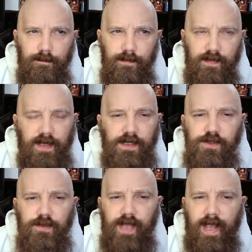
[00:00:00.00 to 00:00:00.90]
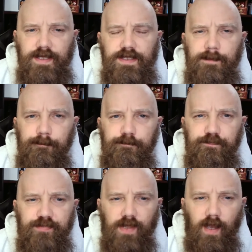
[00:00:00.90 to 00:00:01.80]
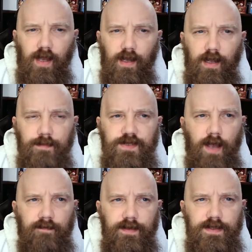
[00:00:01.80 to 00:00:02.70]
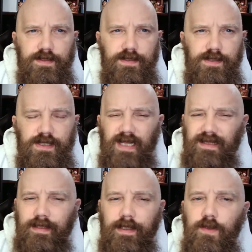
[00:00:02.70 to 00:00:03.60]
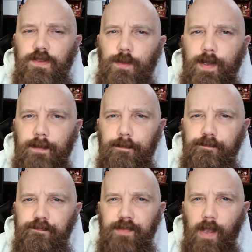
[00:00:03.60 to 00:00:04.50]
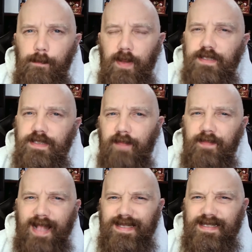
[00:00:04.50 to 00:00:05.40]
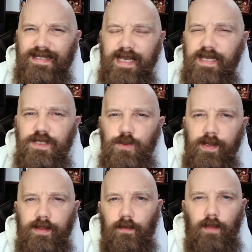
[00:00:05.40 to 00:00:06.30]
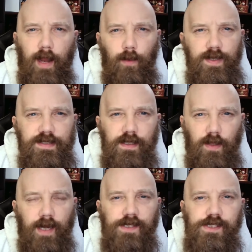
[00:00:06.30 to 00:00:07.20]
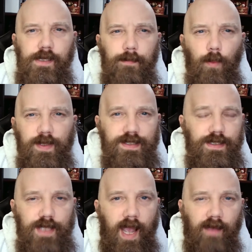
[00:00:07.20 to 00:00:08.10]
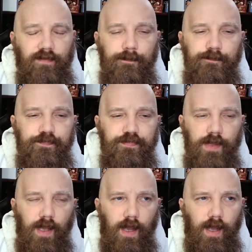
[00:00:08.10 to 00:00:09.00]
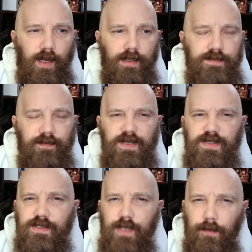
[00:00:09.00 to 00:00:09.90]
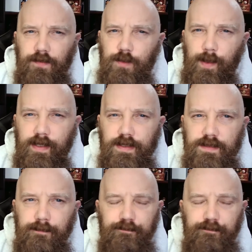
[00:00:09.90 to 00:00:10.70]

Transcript: the initial taste comes off as just a little sweet, but it's not that sicky sweet that a lot of cheaper whiskeys have. It's a very subtle sweetness